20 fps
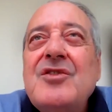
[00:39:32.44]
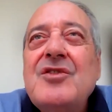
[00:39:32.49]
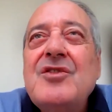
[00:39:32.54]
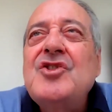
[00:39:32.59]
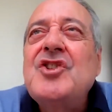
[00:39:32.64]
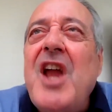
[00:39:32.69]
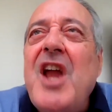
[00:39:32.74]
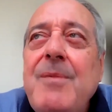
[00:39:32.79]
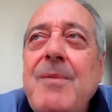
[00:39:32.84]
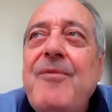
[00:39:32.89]

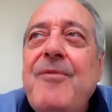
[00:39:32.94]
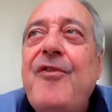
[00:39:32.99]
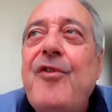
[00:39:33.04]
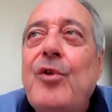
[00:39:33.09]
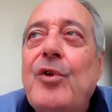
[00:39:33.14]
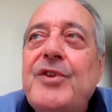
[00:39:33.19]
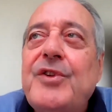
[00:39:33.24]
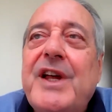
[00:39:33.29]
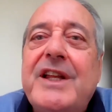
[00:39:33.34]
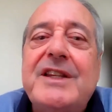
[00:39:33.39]

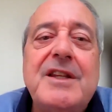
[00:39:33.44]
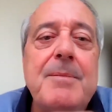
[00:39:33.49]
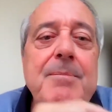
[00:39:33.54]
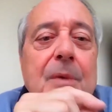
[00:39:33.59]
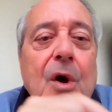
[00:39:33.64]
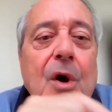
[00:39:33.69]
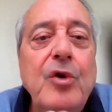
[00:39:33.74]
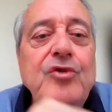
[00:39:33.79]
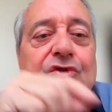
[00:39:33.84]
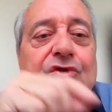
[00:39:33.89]
shameful that the
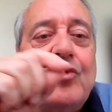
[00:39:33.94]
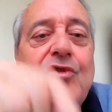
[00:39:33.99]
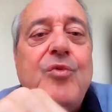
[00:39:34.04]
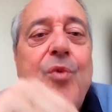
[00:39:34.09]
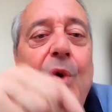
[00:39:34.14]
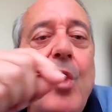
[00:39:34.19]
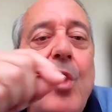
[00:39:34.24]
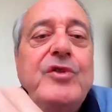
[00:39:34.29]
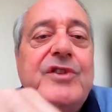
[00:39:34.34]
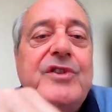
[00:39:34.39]
most
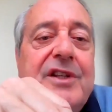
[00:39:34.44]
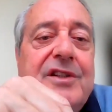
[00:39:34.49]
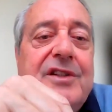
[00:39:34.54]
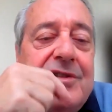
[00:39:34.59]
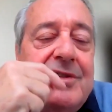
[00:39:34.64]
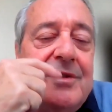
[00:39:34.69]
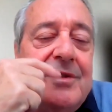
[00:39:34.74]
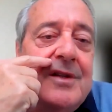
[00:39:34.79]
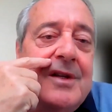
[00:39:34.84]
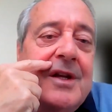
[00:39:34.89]
quoted
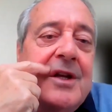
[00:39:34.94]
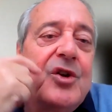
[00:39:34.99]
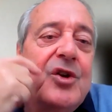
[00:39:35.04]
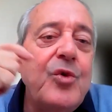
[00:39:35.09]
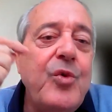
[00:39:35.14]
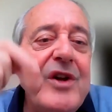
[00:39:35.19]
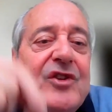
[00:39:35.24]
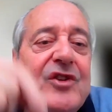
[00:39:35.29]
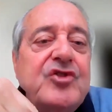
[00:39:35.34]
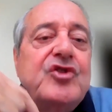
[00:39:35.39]

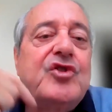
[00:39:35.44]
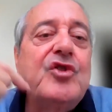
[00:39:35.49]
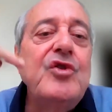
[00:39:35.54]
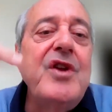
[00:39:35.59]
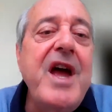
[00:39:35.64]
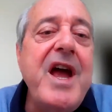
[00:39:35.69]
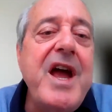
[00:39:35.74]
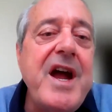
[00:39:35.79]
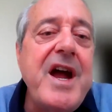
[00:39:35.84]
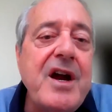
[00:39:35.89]

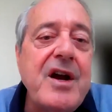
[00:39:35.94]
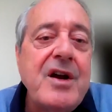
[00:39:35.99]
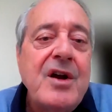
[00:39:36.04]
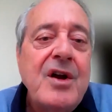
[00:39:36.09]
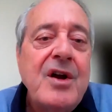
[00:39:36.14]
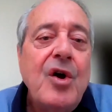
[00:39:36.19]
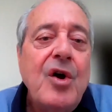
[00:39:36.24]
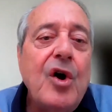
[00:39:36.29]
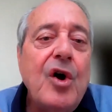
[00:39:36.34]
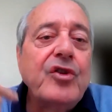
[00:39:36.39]
questionnaire
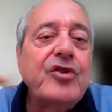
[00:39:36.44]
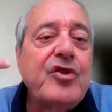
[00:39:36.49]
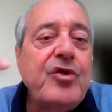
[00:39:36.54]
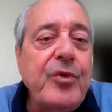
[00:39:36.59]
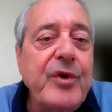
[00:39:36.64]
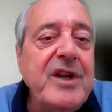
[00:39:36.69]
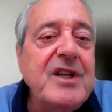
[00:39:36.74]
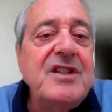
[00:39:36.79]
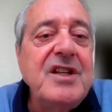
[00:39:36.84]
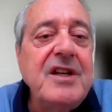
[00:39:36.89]
on
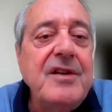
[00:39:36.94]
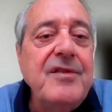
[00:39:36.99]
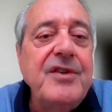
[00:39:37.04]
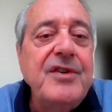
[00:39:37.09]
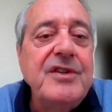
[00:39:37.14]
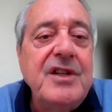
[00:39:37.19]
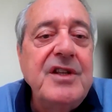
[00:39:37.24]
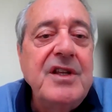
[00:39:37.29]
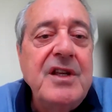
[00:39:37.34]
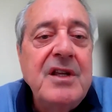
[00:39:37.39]

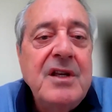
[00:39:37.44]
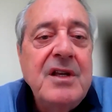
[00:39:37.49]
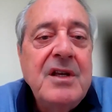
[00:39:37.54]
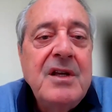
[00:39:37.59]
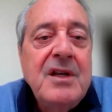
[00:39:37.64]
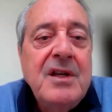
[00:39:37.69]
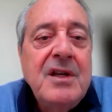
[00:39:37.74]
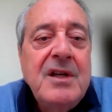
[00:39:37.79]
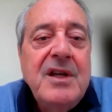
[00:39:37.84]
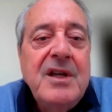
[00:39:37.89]
creativity
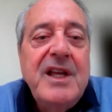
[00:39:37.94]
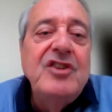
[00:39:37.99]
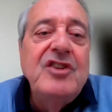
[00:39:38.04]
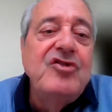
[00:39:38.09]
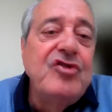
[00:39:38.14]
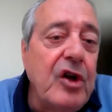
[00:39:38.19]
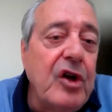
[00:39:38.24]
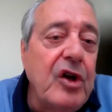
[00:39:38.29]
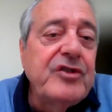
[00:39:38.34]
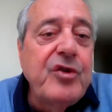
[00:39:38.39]

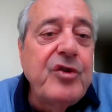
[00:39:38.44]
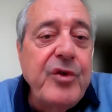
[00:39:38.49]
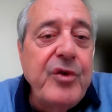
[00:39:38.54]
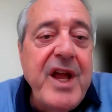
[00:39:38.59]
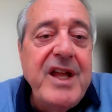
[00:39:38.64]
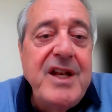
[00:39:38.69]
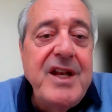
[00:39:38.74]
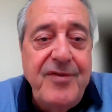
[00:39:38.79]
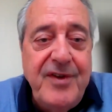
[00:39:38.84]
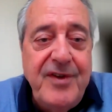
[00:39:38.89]
is not
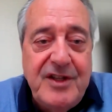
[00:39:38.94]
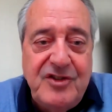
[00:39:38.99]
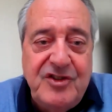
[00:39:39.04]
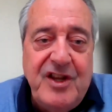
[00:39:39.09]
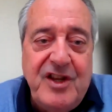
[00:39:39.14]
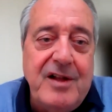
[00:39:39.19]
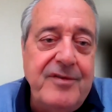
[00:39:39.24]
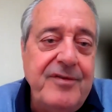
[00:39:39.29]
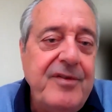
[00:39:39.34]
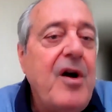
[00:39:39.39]
creative
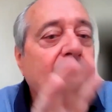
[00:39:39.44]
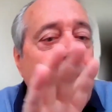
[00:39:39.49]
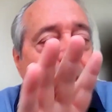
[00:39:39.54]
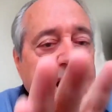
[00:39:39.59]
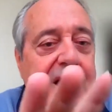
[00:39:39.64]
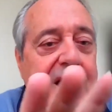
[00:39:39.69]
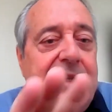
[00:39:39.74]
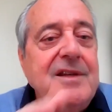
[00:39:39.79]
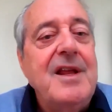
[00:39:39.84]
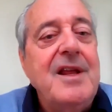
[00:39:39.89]
itself.
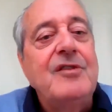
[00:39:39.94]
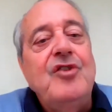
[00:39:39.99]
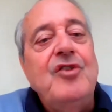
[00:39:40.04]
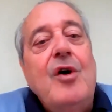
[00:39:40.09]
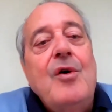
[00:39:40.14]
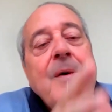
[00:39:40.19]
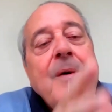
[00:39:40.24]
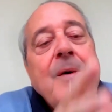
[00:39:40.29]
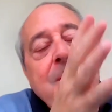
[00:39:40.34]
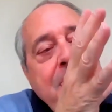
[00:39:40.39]
Okay,
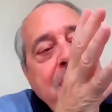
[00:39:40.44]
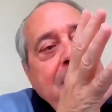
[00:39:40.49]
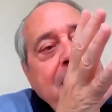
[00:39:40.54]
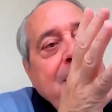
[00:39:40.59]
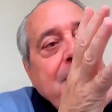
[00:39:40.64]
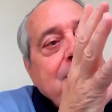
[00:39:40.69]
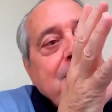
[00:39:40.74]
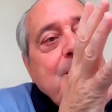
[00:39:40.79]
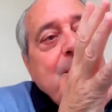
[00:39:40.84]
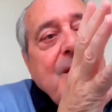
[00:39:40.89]
so
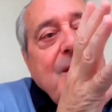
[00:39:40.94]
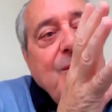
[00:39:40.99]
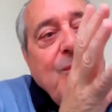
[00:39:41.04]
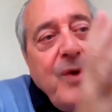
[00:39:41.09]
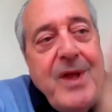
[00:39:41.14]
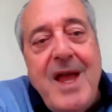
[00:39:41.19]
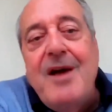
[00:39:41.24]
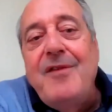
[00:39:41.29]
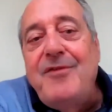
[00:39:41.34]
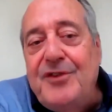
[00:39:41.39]

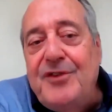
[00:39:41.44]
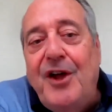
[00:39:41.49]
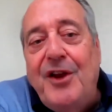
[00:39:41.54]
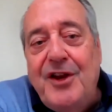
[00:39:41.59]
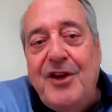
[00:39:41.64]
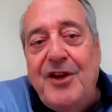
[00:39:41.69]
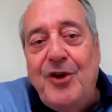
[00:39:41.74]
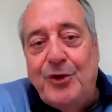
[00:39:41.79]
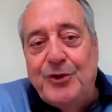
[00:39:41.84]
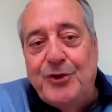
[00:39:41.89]
we have
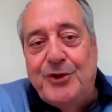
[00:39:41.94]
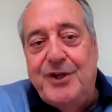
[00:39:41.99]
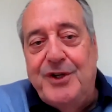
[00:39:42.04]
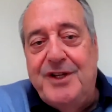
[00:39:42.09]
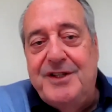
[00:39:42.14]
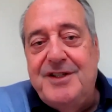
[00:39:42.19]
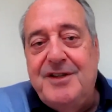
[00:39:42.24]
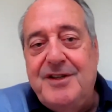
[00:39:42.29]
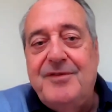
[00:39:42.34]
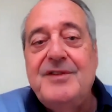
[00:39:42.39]
done an
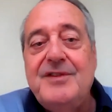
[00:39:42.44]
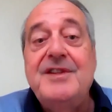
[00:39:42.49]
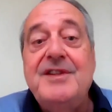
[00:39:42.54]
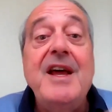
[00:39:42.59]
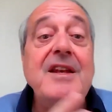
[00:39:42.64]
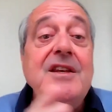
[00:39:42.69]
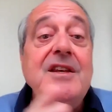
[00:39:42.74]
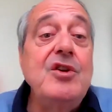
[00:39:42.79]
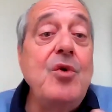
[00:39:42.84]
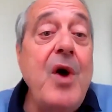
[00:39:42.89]
alternative.
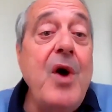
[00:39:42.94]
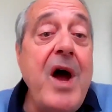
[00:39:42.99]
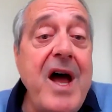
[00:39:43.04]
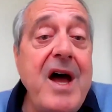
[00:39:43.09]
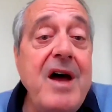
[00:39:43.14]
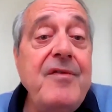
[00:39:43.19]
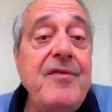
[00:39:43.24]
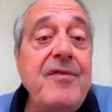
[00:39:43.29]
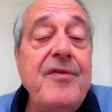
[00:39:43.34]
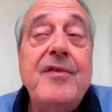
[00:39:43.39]
Then you
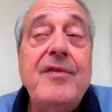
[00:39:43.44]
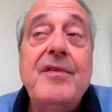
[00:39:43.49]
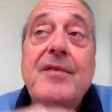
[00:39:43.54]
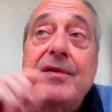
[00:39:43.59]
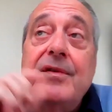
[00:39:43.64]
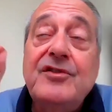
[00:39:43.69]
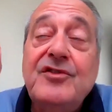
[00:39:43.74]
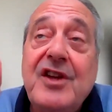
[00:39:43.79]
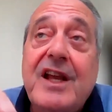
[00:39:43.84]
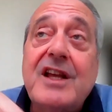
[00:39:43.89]
have,
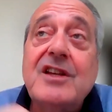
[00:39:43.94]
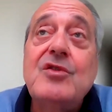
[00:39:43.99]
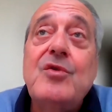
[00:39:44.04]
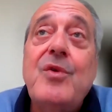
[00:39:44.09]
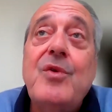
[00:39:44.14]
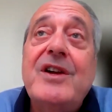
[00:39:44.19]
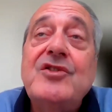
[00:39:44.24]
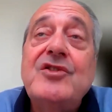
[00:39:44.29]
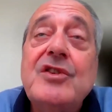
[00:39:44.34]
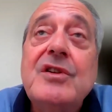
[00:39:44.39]
second
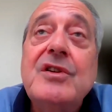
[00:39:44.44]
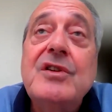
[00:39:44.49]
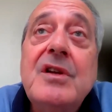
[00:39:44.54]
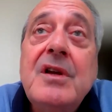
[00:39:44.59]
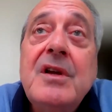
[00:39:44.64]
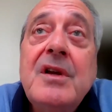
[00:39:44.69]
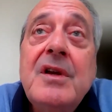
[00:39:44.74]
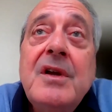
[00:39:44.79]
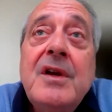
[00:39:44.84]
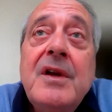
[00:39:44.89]

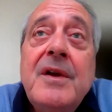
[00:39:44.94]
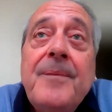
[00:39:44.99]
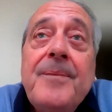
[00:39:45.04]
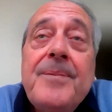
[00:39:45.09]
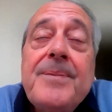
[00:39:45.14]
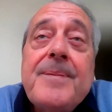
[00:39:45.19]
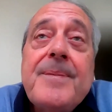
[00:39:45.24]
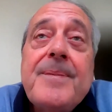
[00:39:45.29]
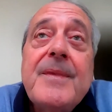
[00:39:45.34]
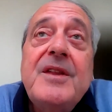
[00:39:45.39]
question,
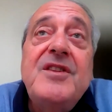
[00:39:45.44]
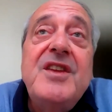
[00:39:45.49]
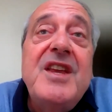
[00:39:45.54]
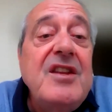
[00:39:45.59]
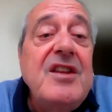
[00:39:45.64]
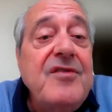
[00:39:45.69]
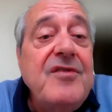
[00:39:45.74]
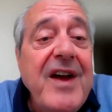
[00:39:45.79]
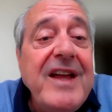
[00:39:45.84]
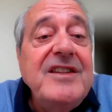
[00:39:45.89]

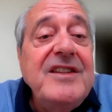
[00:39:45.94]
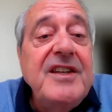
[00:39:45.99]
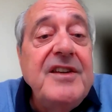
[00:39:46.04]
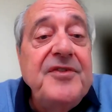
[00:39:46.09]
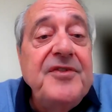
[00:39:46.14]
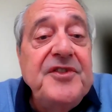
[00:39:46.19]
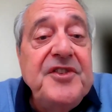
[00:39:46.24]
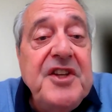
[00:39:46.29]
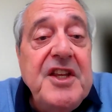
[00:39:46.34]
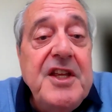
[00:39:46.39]
the
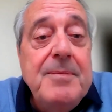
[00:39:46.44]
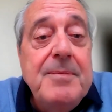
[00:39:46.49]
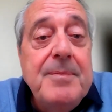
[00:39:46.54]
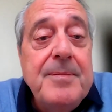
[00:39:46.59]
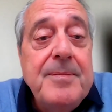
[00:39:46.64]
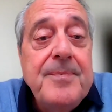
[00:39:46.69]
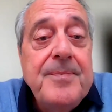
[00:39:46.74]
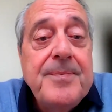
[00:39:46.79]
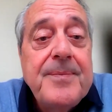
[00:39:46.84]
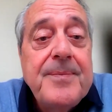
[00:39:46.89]
inventive team.